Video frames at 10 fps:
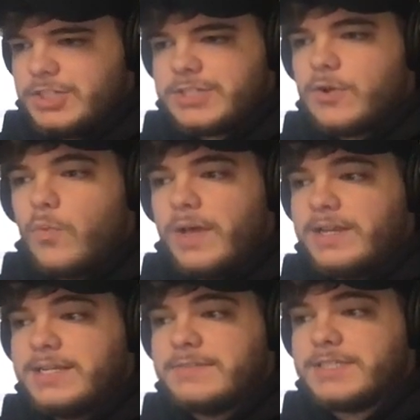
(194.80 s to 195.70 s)
Just their
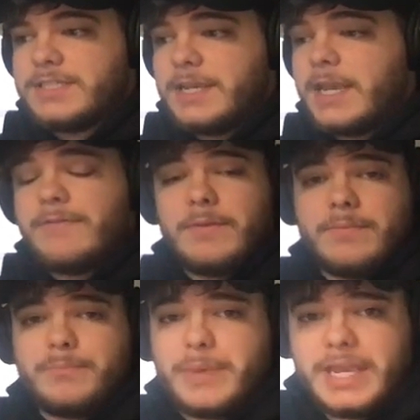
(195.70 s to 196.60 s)
willingness to give
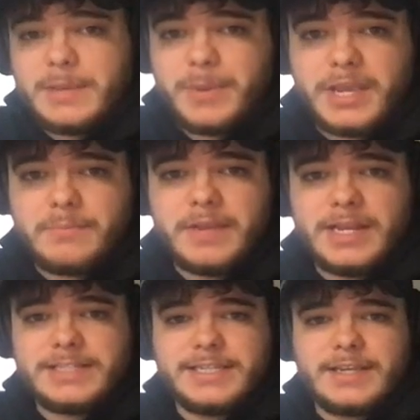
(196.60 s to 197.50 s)
him big
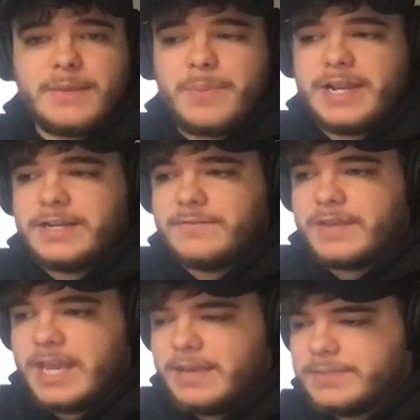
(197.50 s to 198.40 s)
minutes in
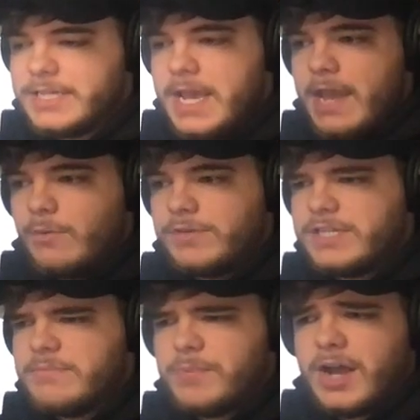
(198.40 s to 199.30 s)
competitive games. And we've
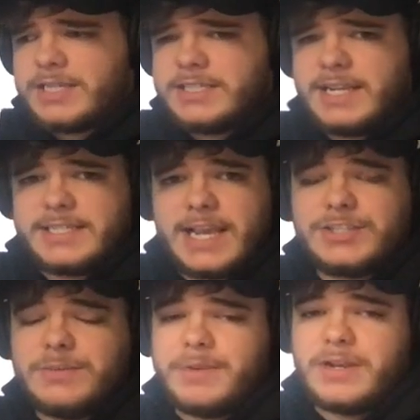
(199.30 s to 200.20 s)
seen Boston has
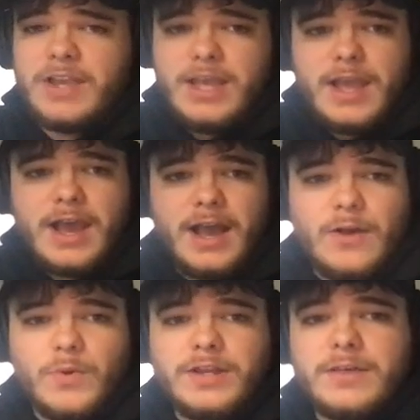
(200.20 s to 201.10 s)
actually been
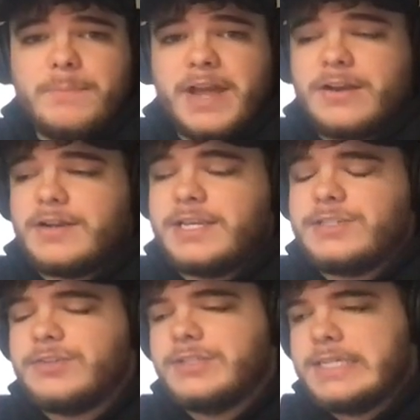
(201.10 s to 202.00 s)
one of the better
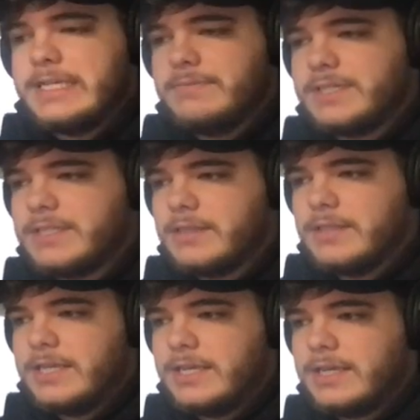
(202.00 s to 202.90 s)
Eastern teams in the
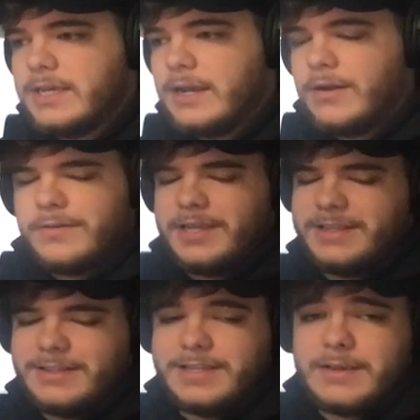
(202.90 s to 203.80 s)
league,
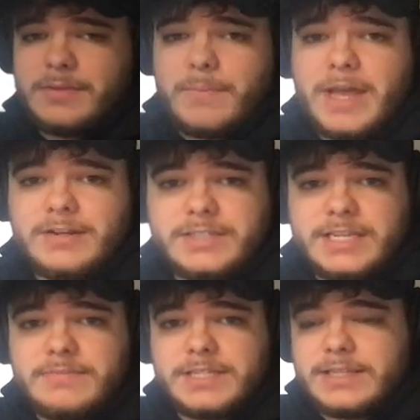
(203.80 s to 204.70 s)
the better
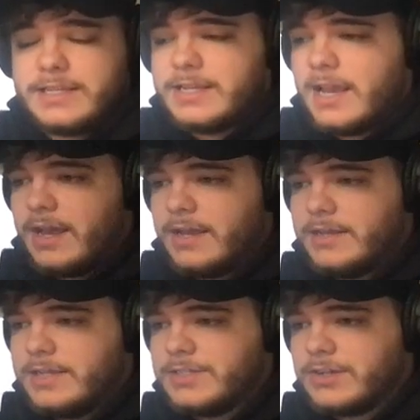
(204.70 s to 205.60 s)
teams in
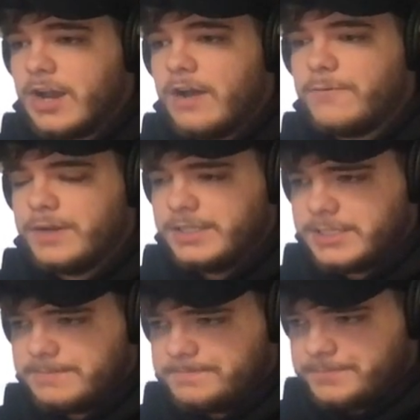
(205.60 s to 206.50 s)
the Eastern
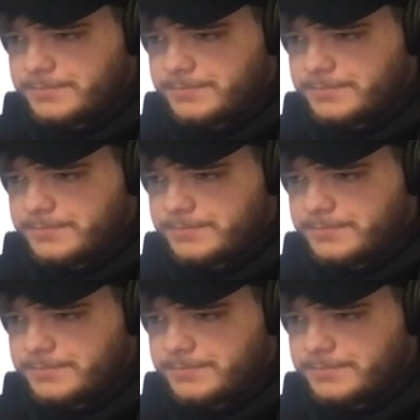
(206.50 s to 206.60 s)
Conference